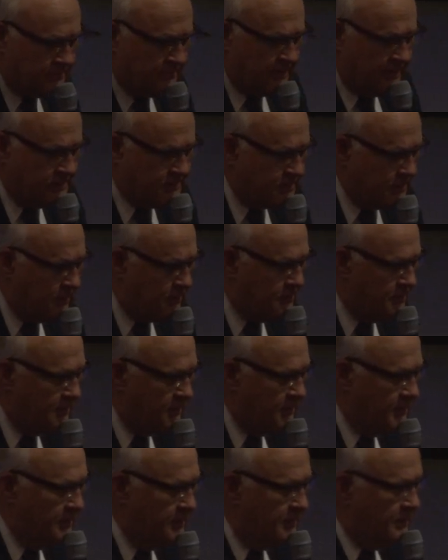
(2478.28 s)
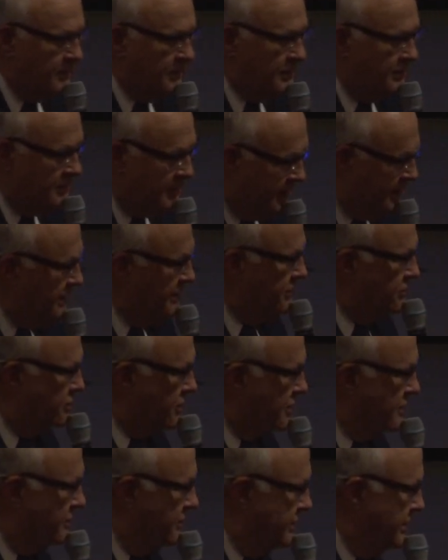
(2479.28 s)
And so they get in the
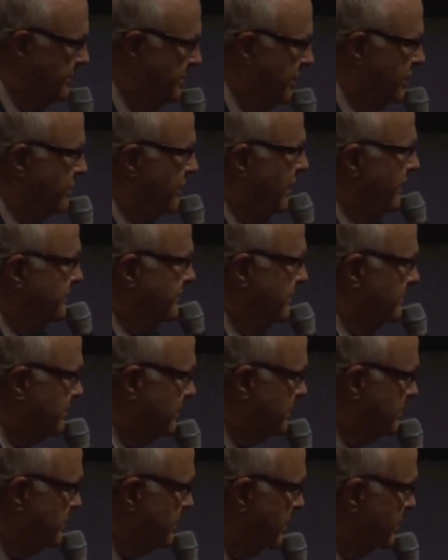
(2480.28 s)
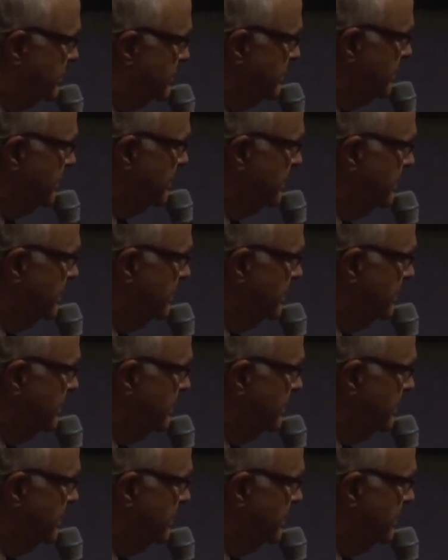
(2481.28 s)
truck with him. He drives up to the church,